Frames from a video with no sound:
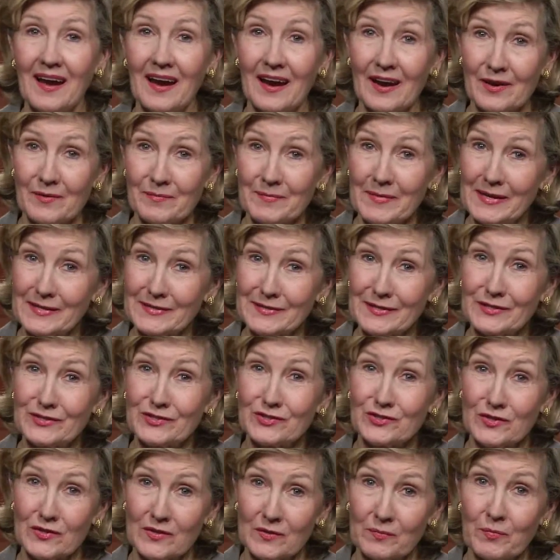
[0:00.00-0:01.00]
Our
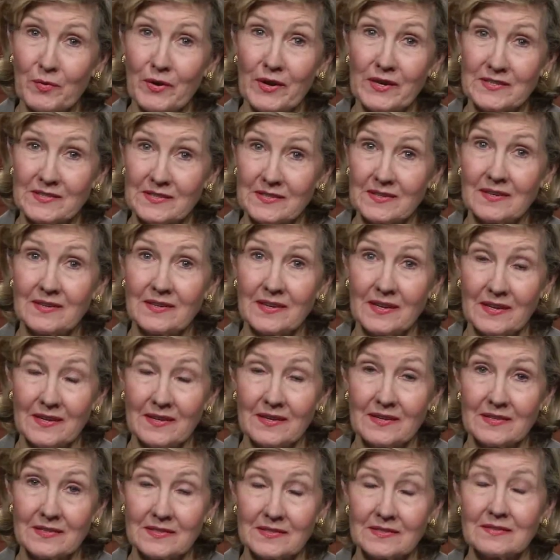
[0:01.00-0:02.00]
message to the president
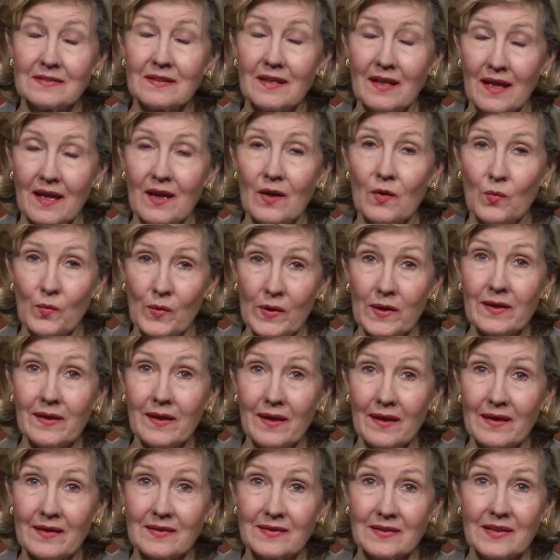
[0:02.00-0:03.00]
is, we
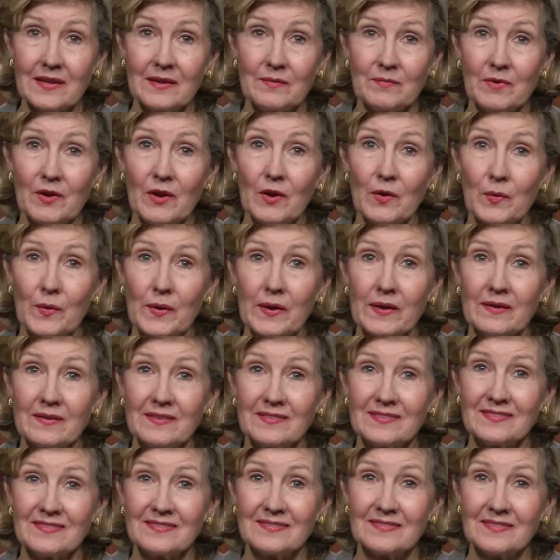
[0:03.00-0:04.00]
can keep going.
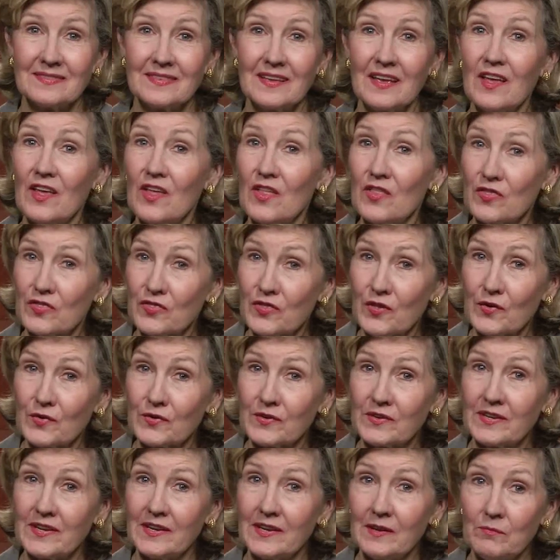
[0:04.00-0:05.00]

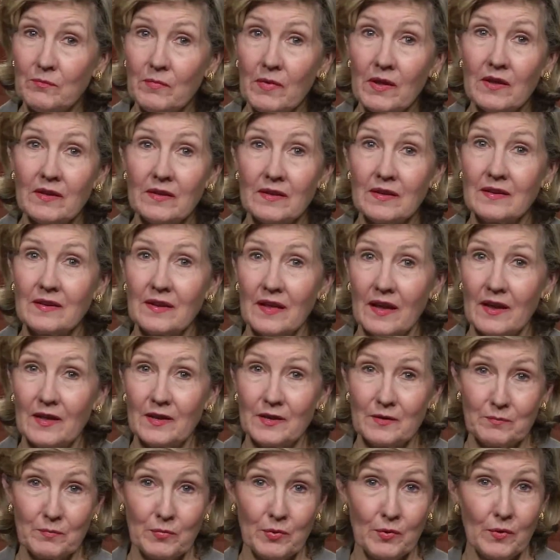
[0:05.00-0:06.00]
13 million
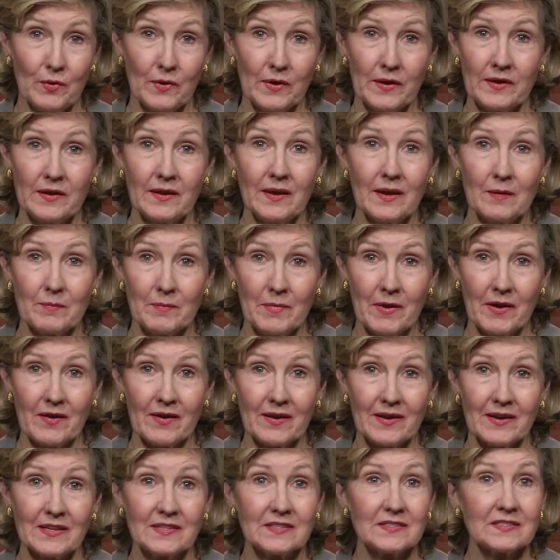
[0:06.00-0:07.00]
unemployed
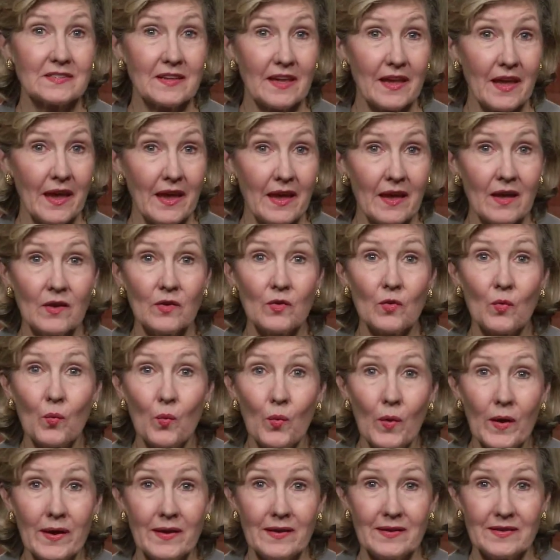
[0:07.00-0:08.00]
Americans can't
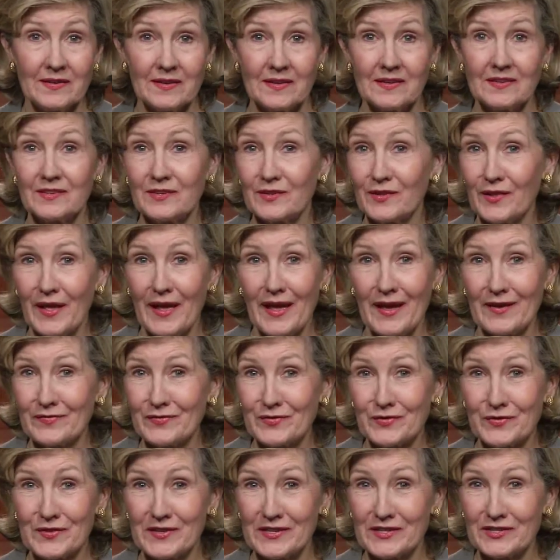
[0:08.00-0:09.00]
wait until
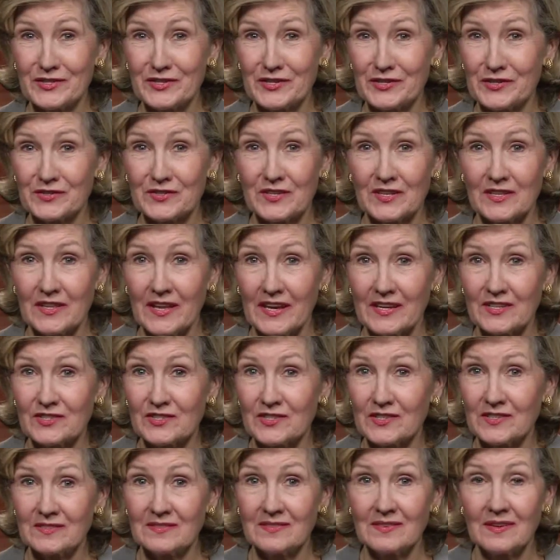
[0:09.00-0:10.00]
after this year's
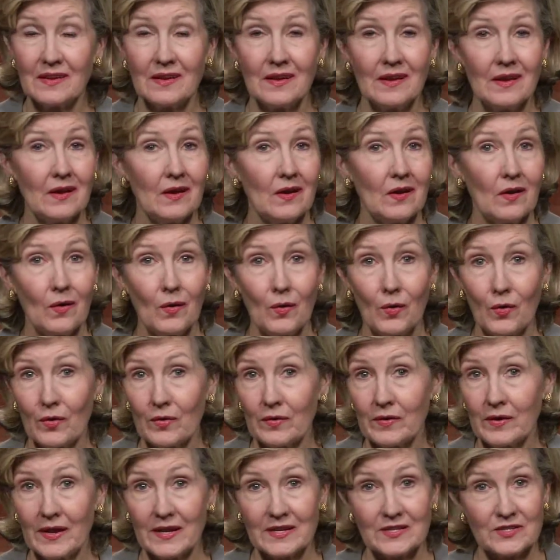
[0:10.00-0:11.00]
election
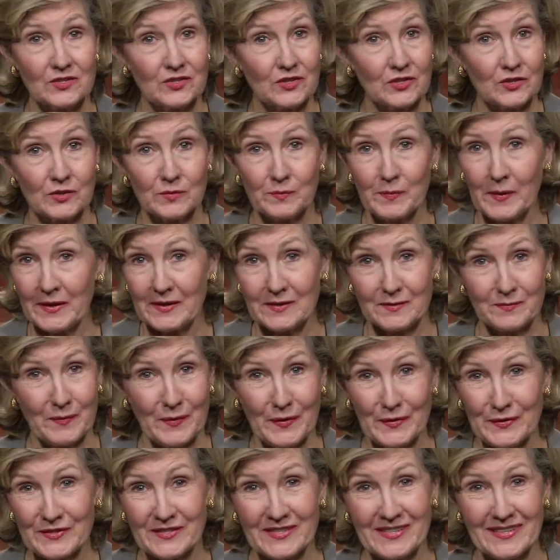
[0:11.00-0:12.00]
or next year's
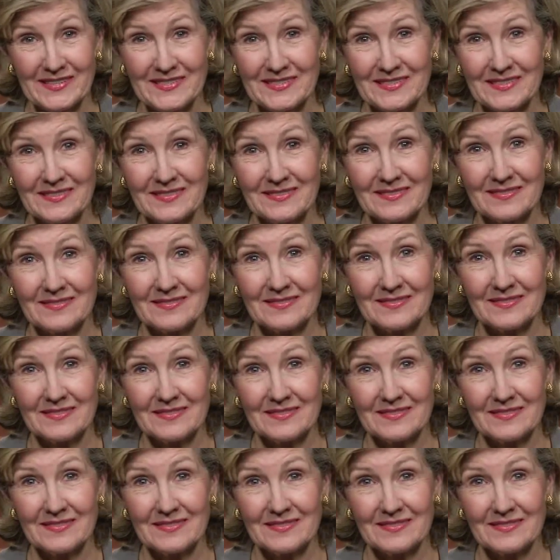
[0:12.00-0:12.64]
baseball season.